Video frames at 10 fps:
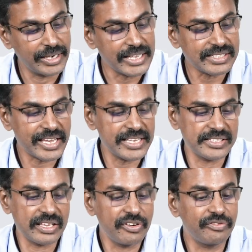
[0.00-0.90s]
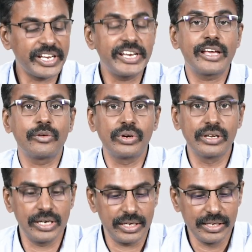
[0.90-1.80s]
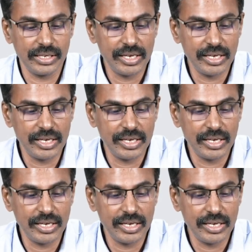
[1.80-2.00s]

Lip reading: The next case is a 15-year-old girl